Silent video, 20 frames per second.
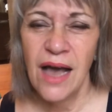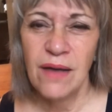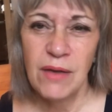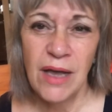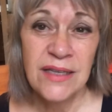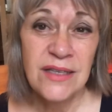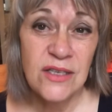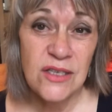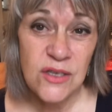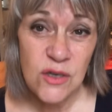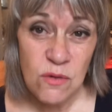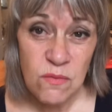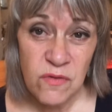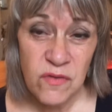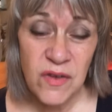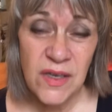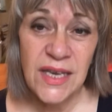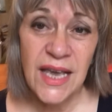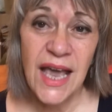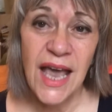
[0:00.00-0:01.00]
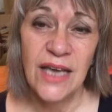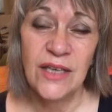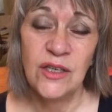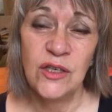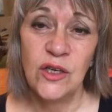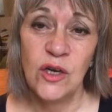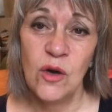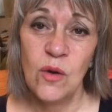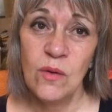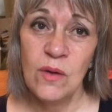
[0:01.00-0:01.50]
And don't forget, you
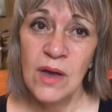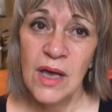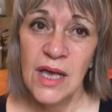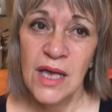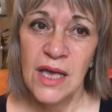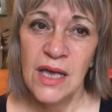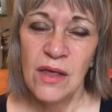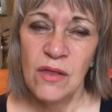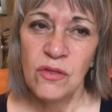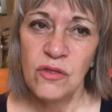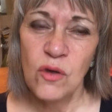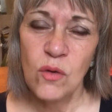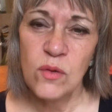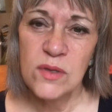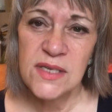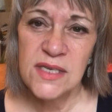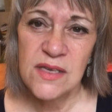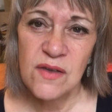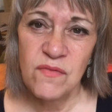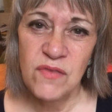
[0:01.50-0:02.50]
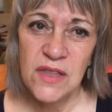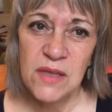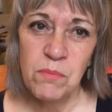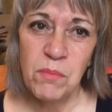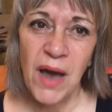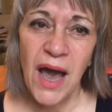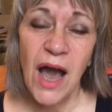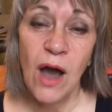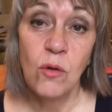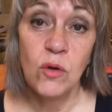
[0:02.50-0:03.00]
know, thoughts have the
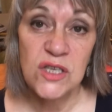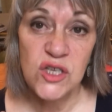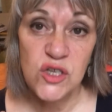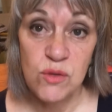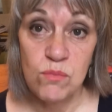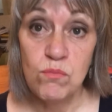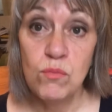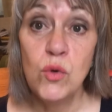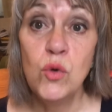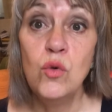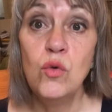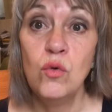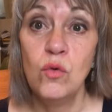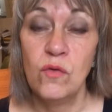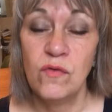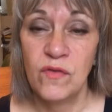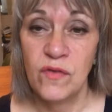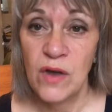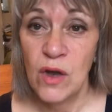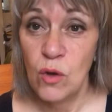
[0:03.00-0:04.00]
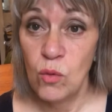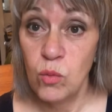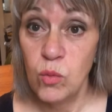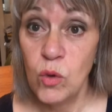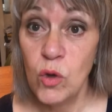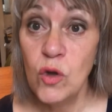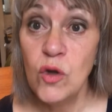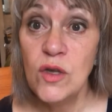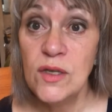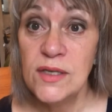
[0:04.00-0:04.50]
power to move.
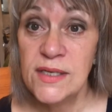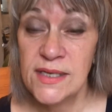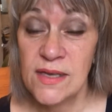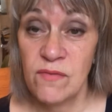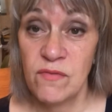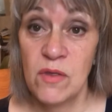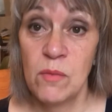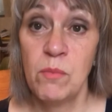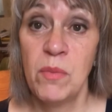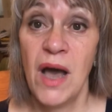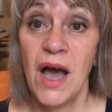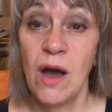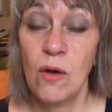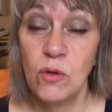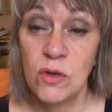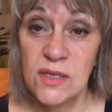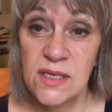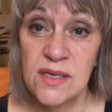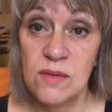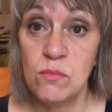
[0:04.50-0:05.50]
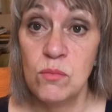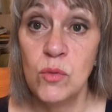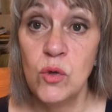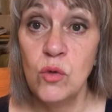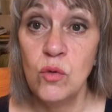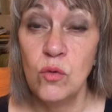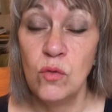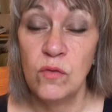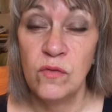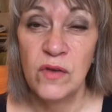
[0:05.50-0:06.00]
Words have the power to
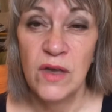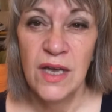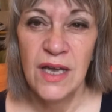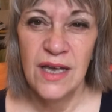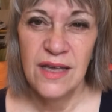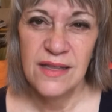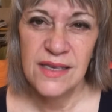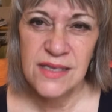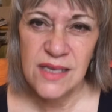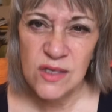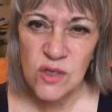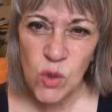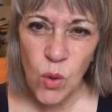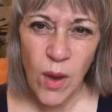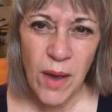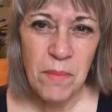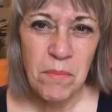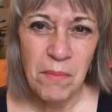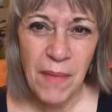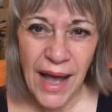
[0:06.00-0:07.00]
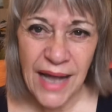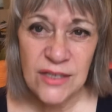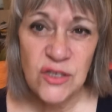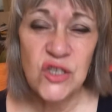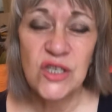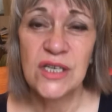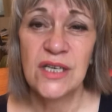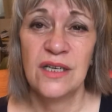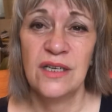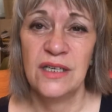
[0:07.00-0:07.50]
move. This is quite
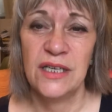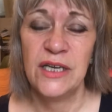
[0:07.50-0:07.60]
magical